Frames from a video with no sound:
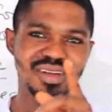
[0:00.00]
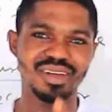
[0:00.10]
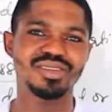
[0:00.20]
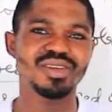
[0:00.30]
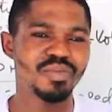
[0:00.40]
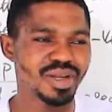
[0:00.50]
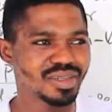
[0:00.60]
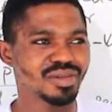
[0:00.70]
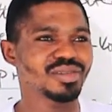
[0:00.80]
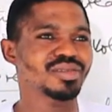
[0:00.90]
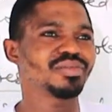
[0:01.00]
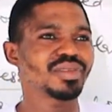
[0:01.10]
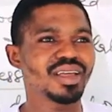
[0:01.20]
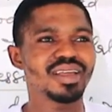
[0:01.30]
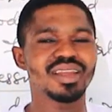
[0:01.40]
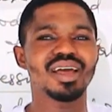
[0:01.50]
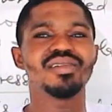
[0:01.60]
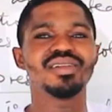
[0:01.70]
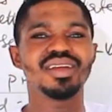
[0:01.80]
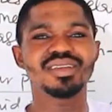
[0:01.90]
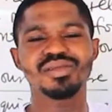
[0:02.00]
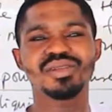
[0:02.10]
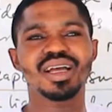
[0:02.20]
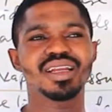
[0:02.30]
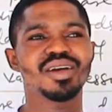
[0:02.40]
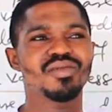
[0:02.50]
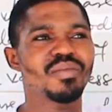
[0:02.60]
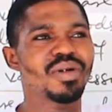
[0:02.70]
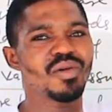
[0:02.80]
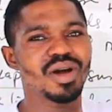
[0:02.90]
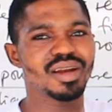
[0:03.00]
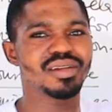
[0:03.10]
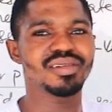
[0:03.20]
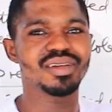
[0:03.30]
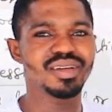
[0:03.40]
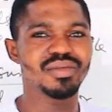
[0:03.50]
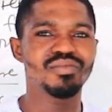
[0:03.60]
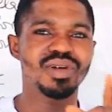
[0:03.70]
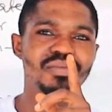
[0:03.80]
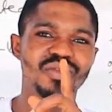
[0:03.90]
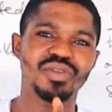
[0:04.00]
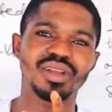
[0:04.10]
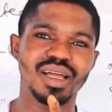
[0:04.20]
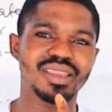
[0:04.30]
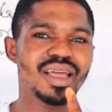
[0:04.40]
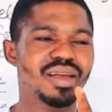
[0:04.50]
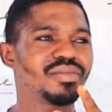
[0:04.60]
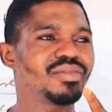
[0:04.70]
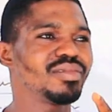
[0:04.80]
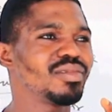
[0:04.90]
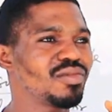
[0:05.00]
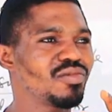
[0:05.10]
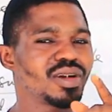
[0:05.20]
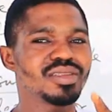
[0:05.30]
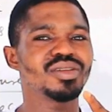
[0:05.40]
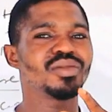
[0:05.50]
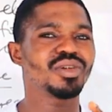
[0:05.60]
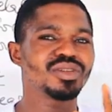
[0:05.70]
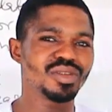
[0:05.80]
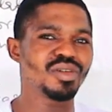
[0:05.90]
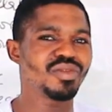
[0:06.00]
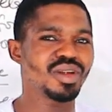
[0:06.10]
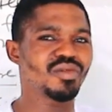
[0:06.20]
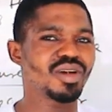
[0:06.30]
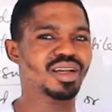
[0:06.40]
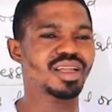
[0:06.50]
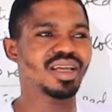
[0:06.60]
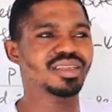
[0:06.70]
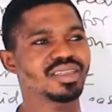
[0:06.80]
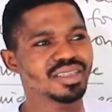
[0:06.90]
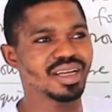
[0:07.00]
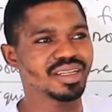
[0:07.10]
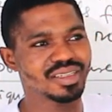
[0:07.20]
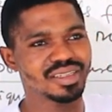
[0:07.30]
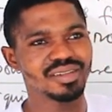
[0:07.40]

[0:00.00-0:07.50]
dissolved particles. Now, let's look at them one by one. But before that time, one thing you must know very well in class is that